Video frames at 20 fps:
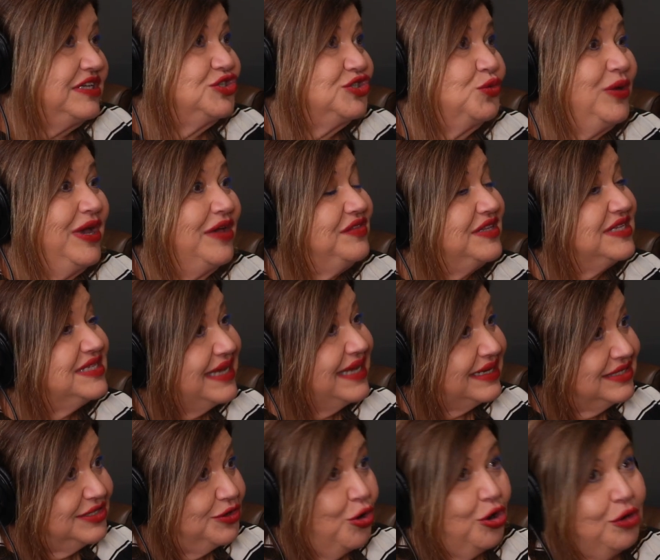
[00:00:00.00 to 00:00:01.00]
So we have the
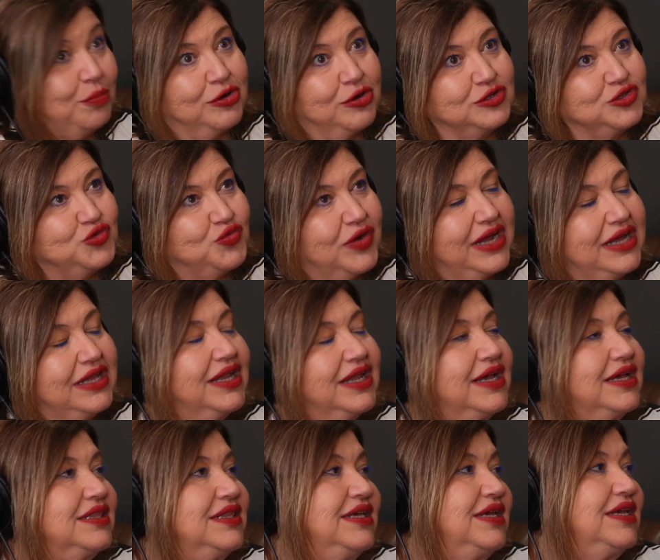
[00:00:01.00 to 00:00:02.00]
sex hormones, right?
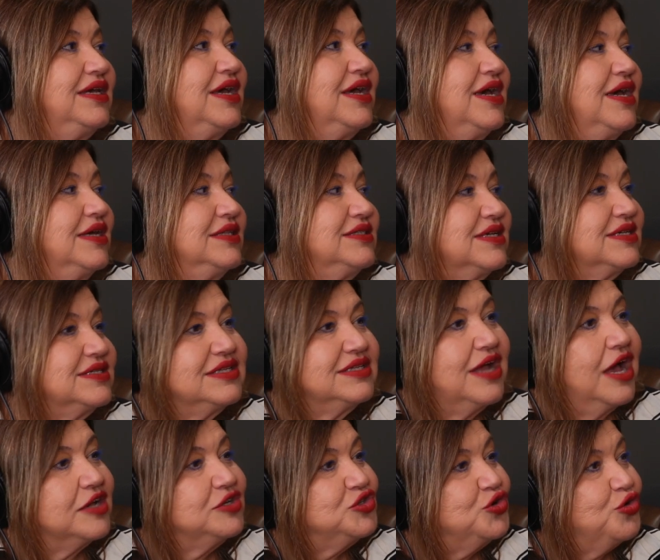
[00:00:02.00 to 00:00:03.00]
Like the
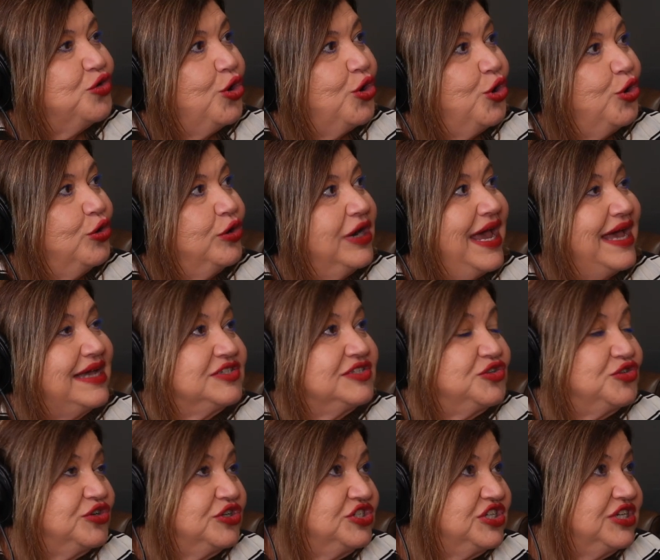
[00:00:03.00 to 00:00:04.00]
testosterone,
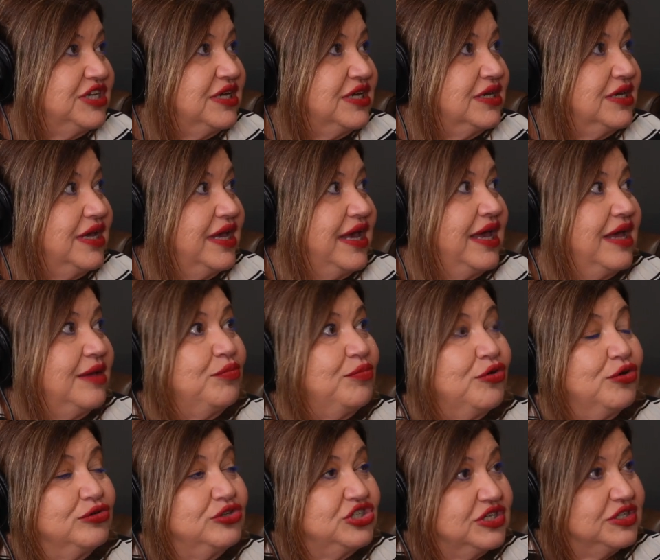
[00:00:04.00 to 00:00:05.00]
estrogen, and
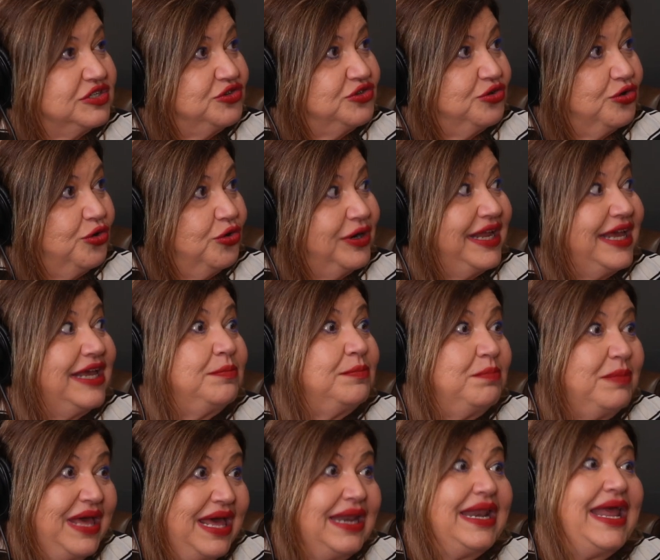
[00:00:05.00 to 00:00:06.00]
progesterone in
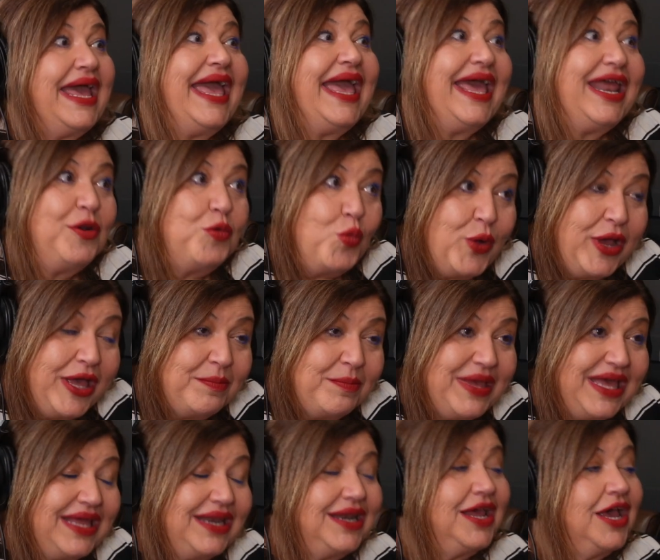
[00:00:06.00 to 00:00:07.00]
men and
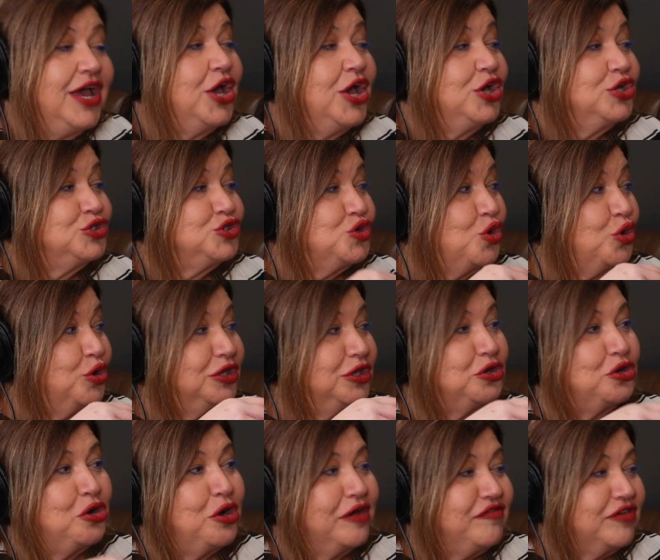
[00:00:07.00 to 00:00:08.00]
women. So,
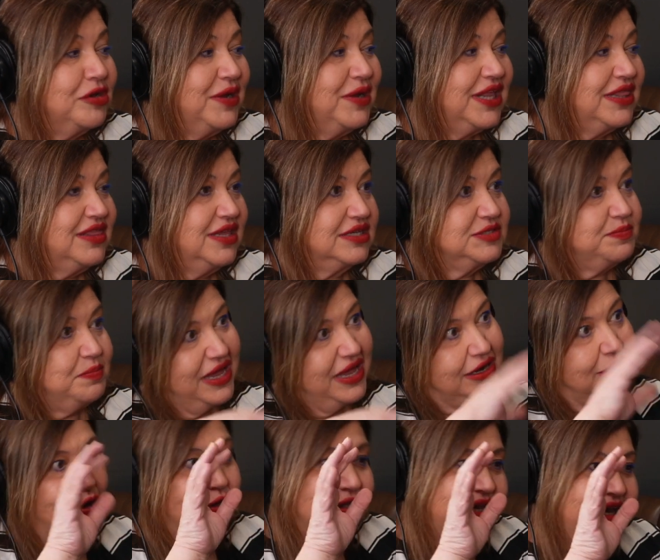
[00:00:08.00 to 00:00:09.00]
everybody thinks
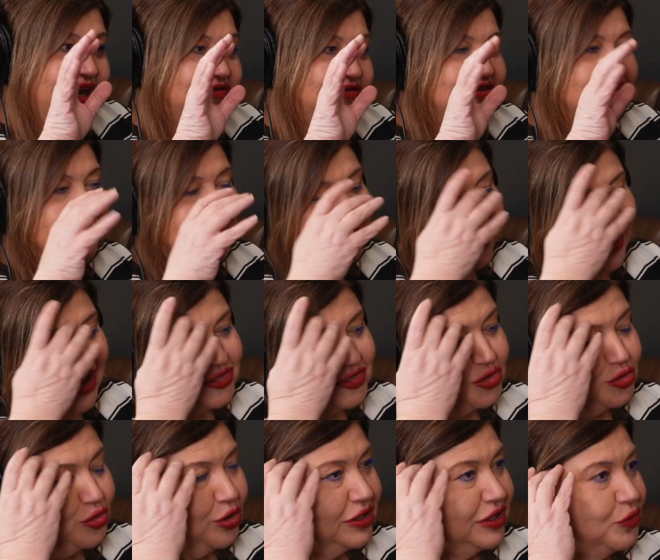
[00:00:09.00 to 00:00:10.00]
men only have
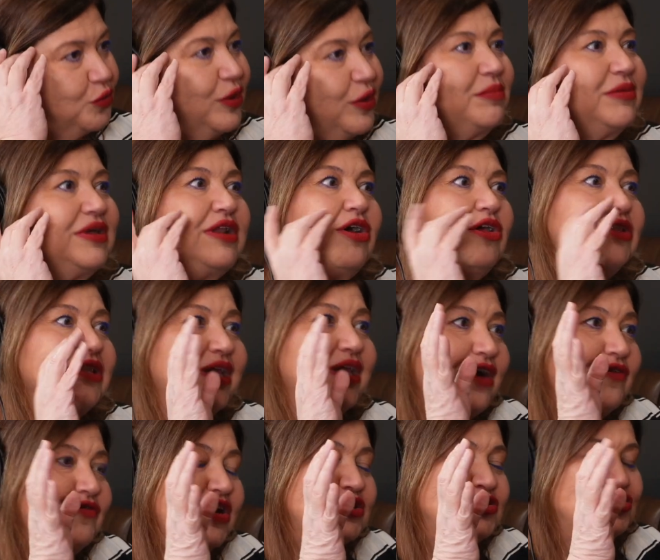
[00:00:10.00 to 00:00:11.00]
testosterone and women only
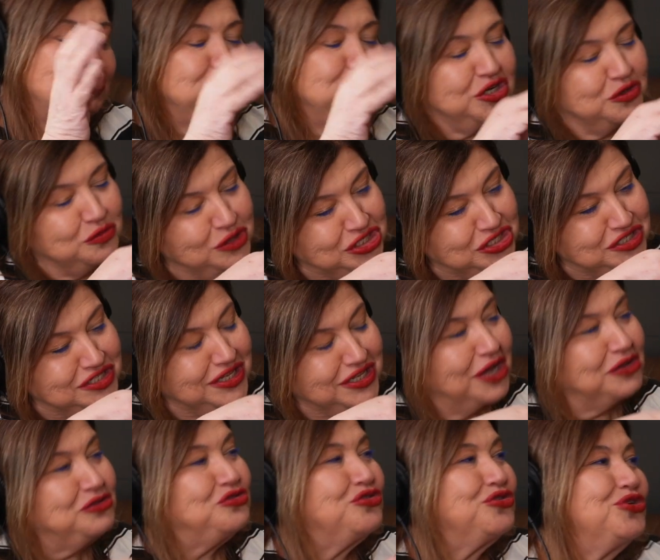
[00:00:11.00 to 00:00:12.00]
have estrogen, which is
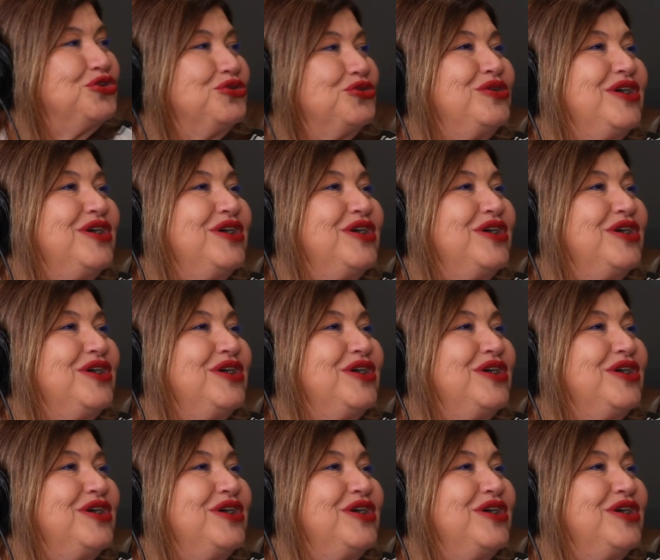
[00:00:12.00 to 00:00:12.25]
not true.